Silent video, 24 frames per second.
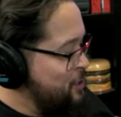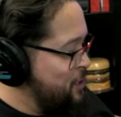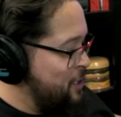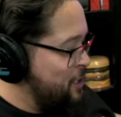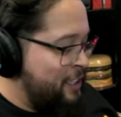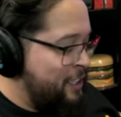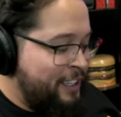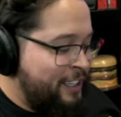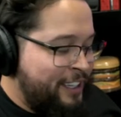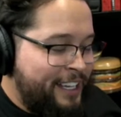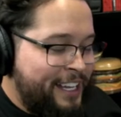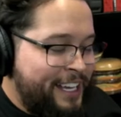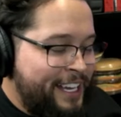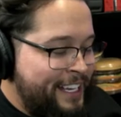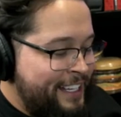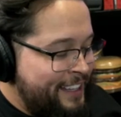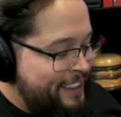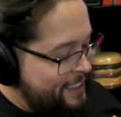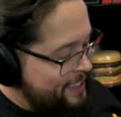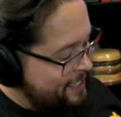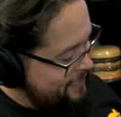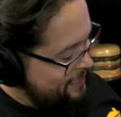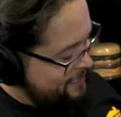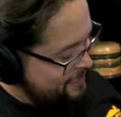lay
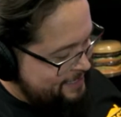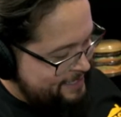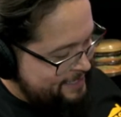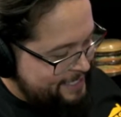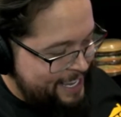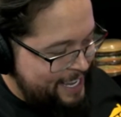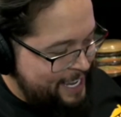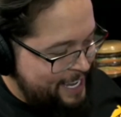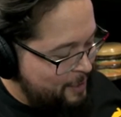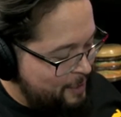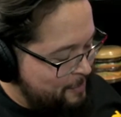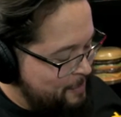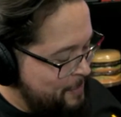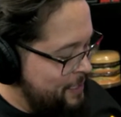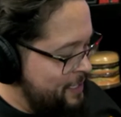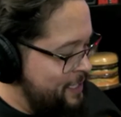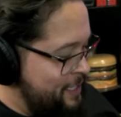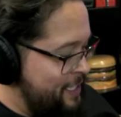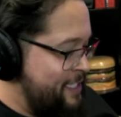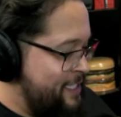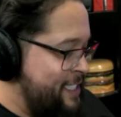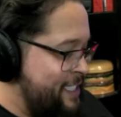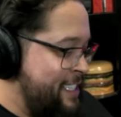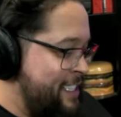things down, but it
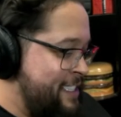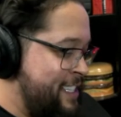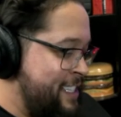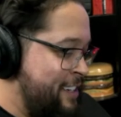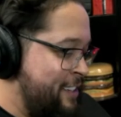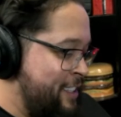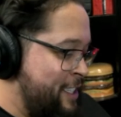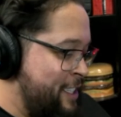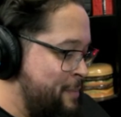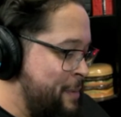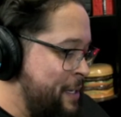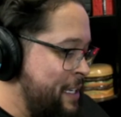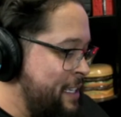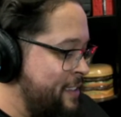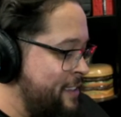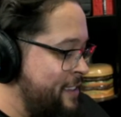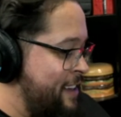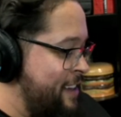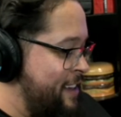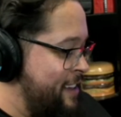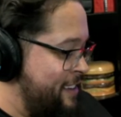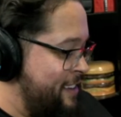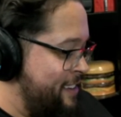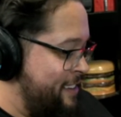doesn't necessarily mean
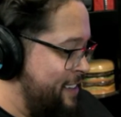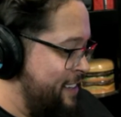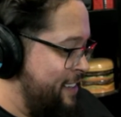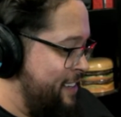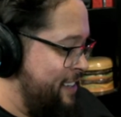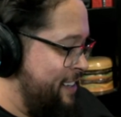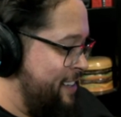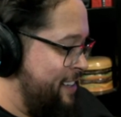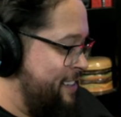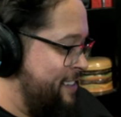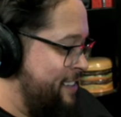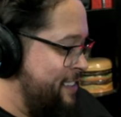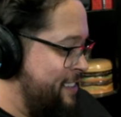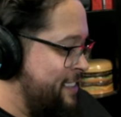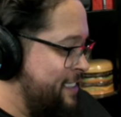that that